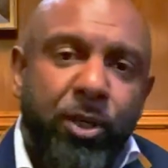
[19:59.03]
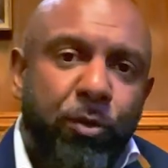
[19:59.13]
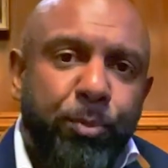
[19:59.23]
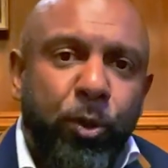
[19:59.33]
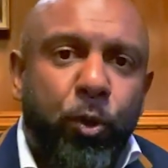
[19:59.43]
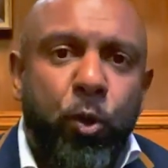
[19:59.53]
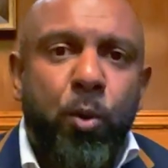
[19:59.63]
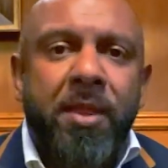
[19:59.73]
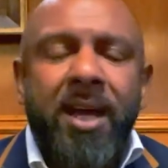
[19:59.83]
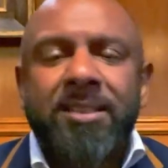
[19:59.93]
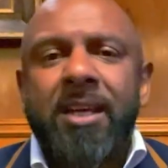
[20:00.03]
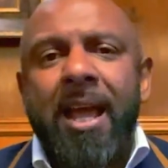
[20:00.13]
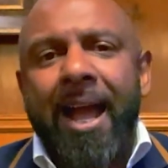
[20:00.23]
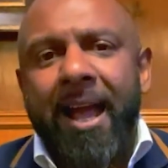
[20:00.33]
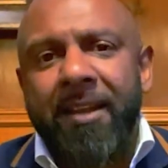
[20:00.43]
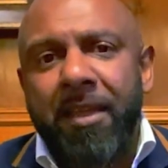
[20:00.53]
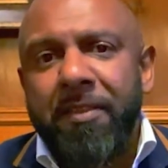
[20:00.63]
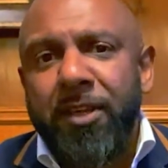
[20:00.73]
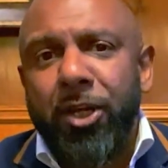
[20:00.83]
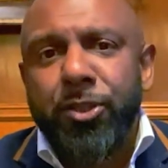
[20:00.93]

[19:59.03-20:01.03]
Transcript: you can book a call with us. And the other thing you can